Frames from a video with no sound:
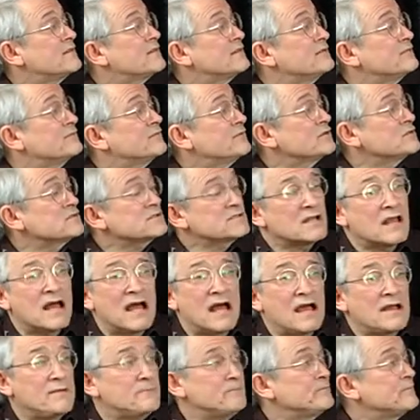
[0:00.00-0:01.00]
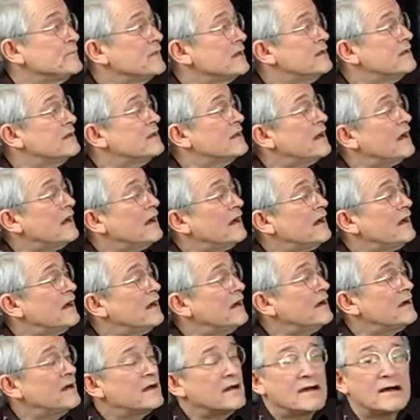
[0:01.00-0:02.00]
The first line,
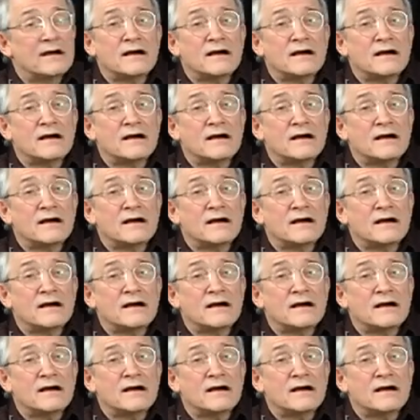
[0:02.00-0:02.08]
I'm